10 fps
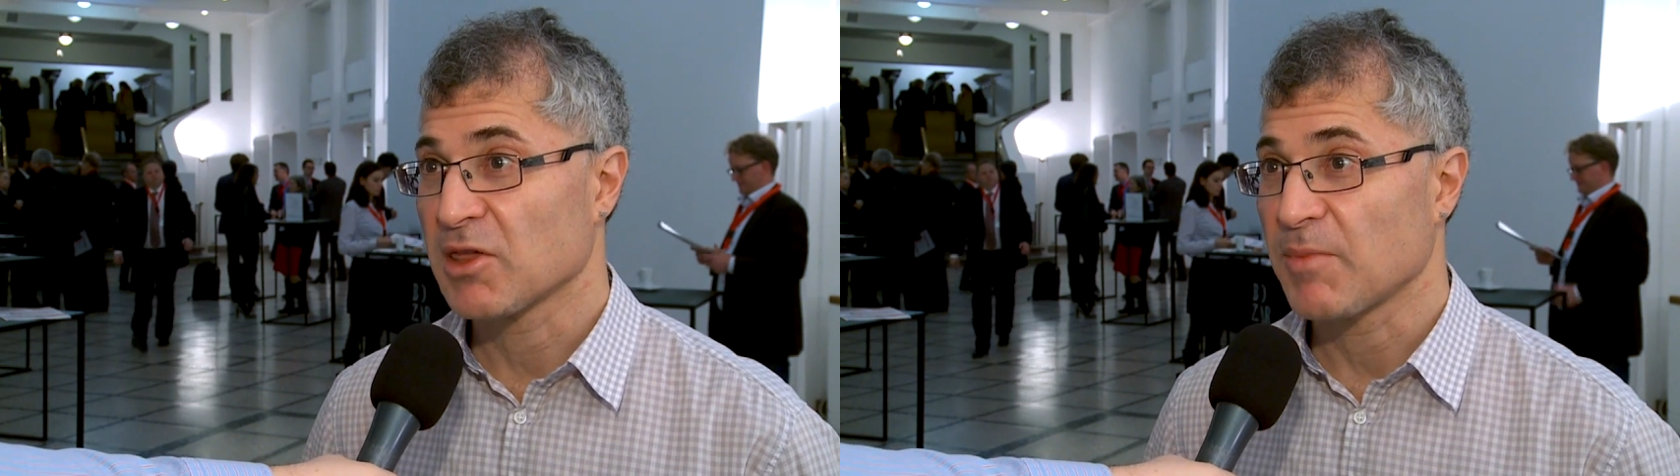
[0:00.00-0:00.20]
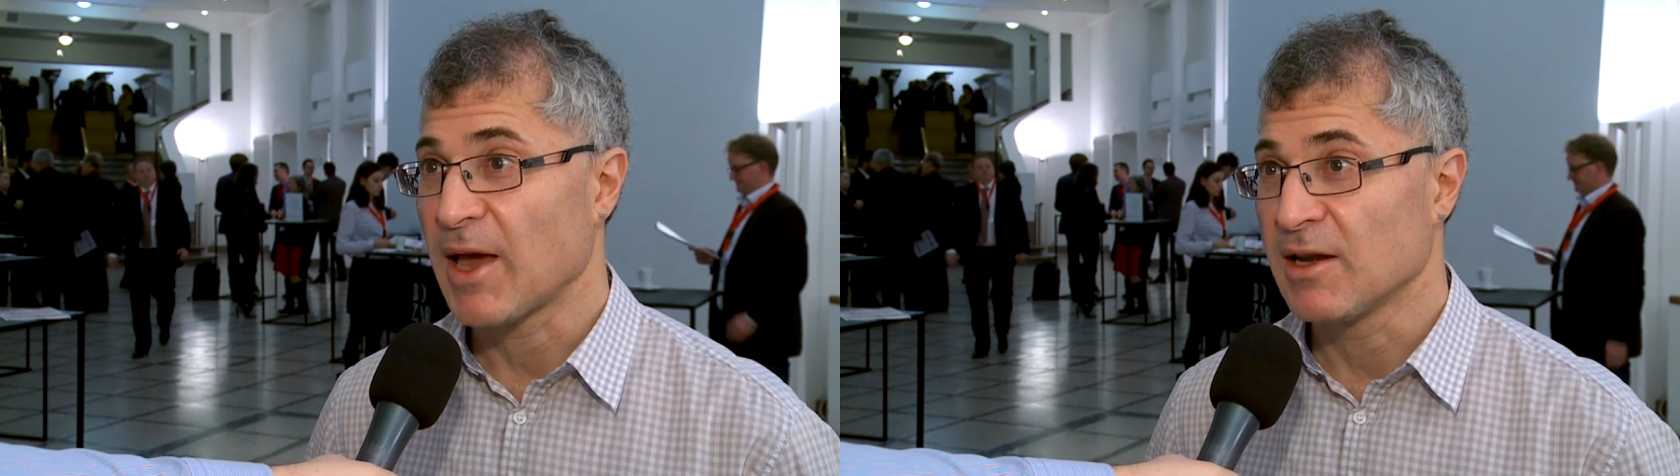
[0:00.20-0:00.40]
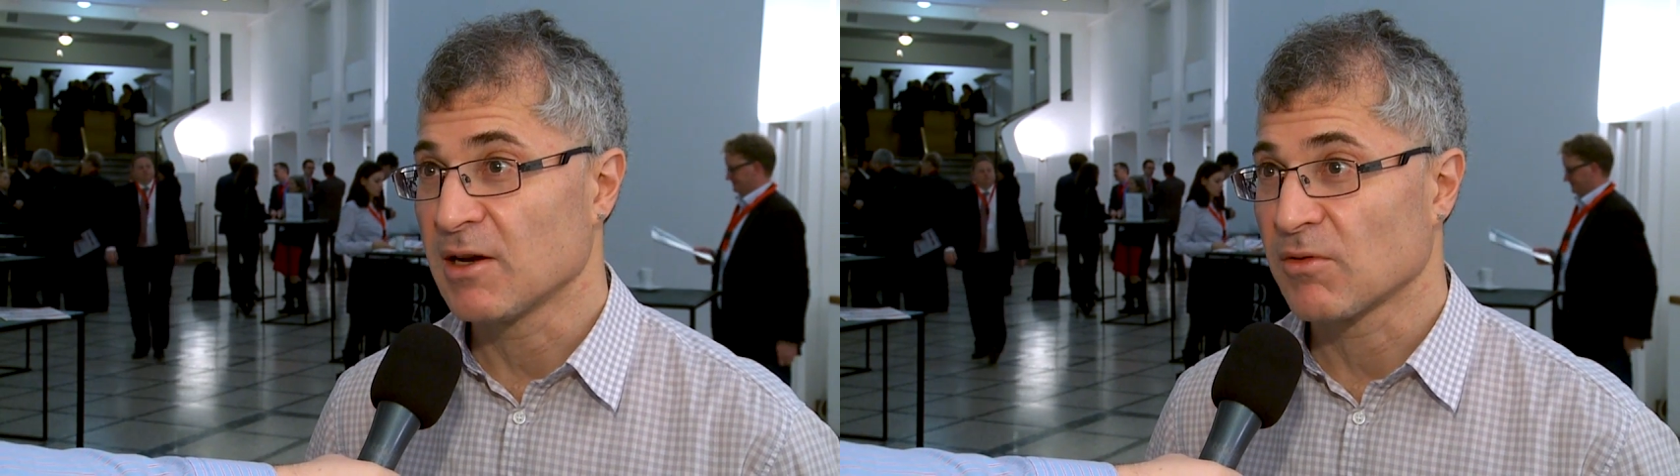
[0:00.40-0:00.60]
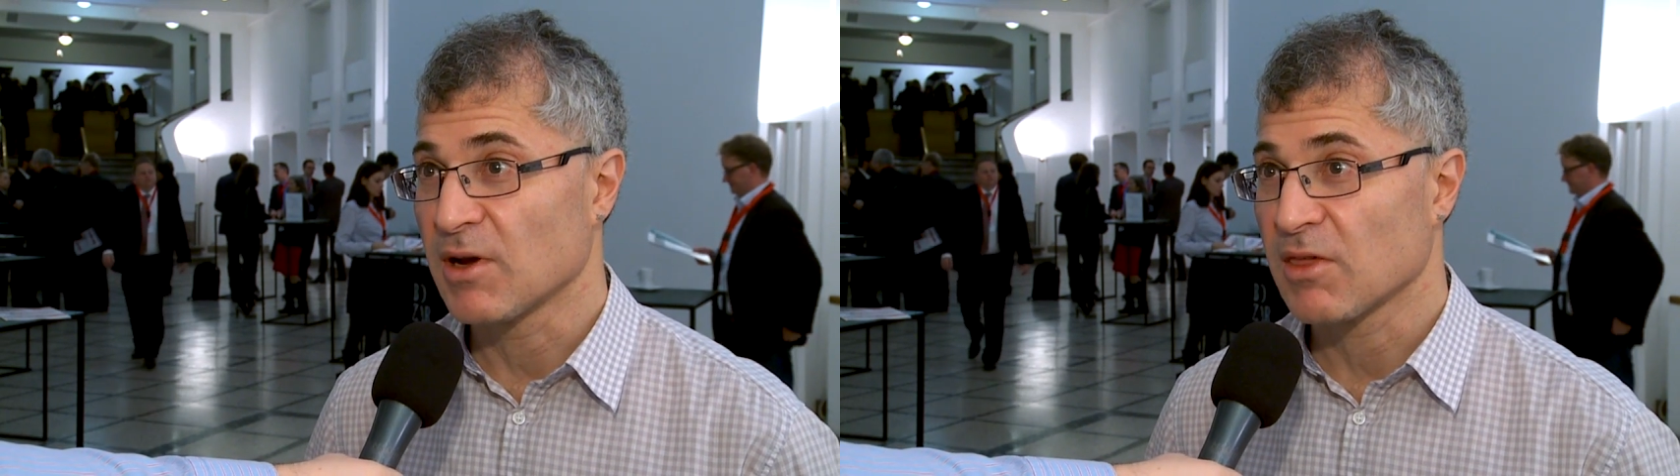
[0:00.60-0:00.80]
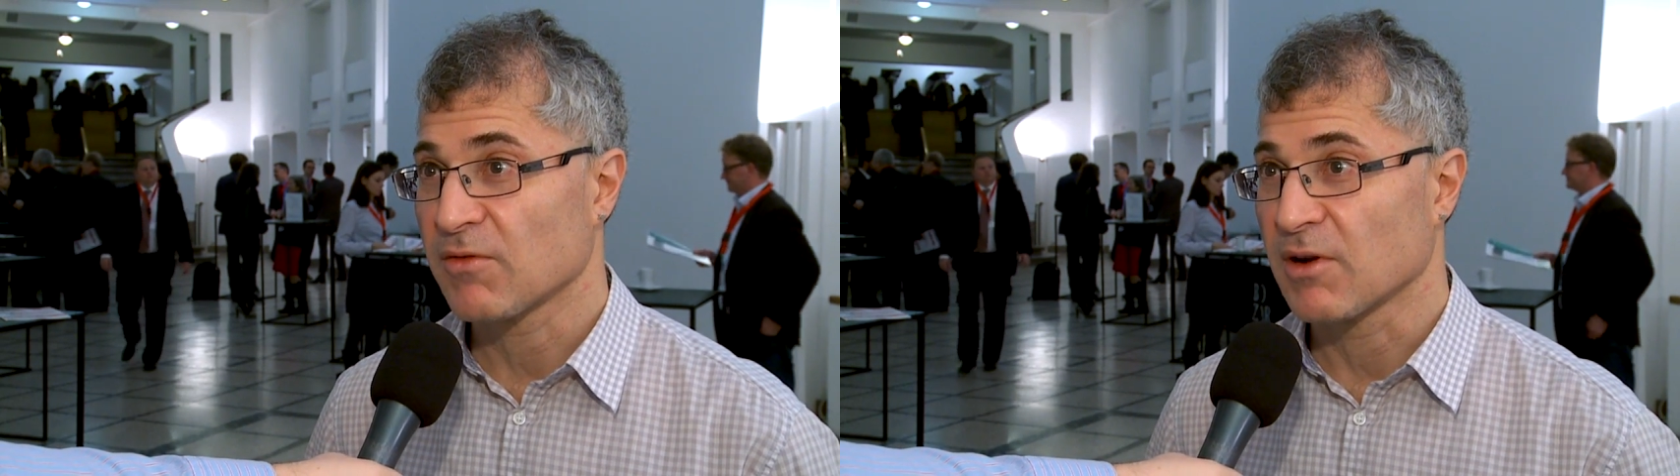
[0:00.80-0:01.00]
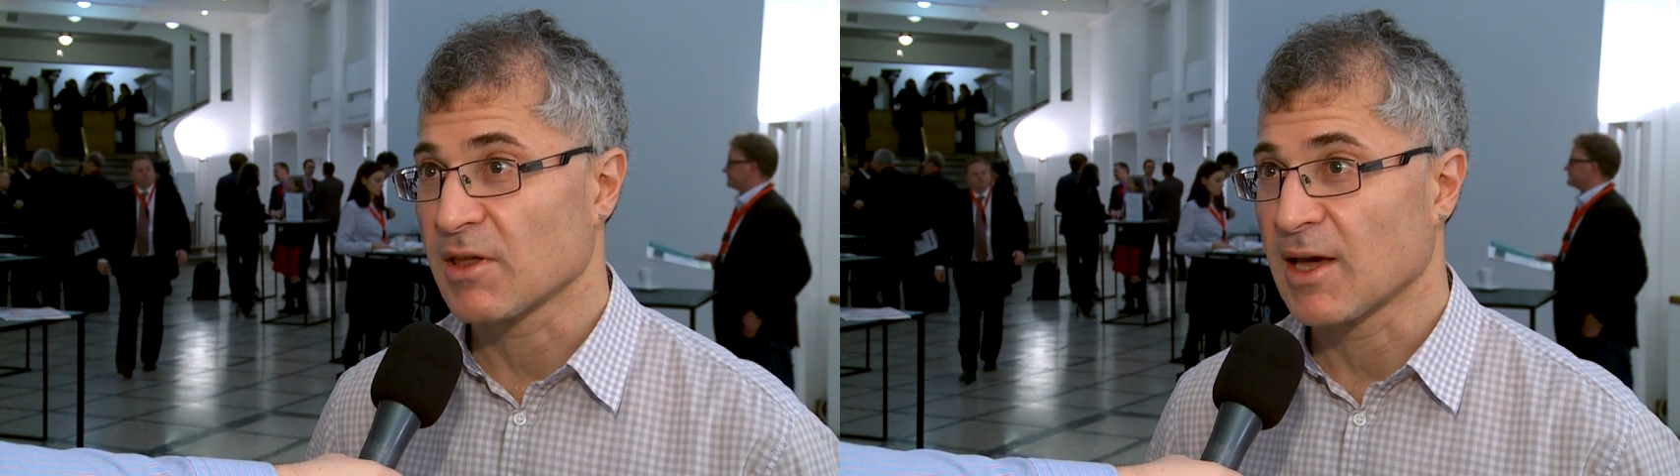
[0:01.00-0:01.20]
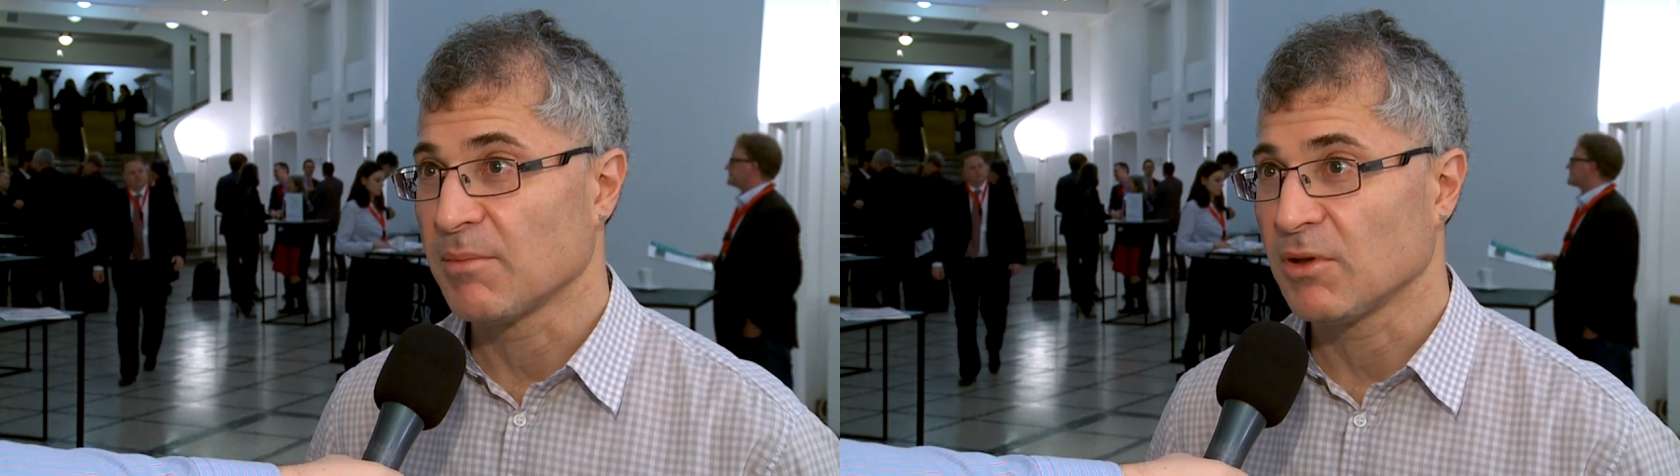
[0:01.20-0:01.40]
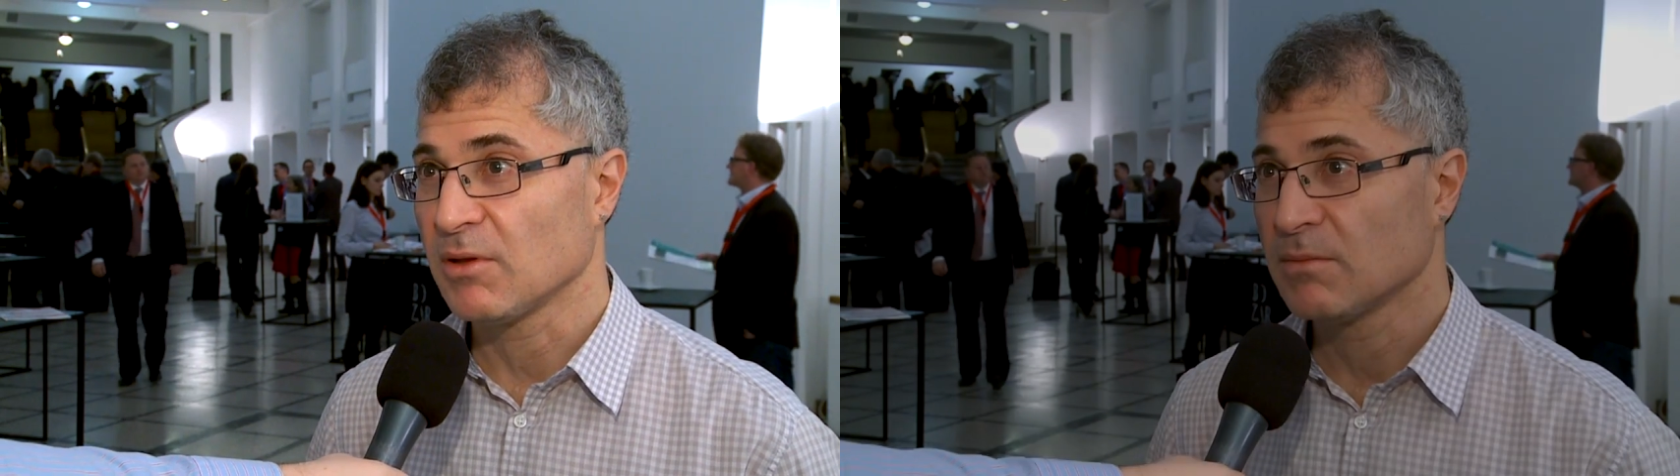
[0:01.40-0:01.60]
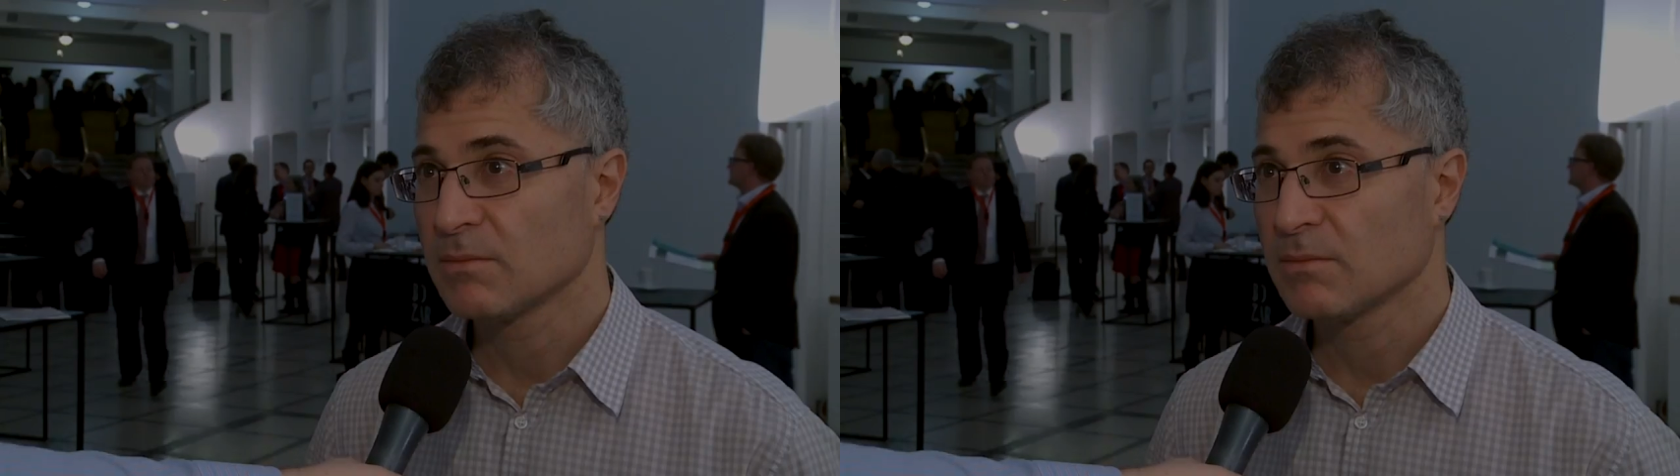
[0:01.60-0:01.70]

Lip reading: Spain and Greece, for example.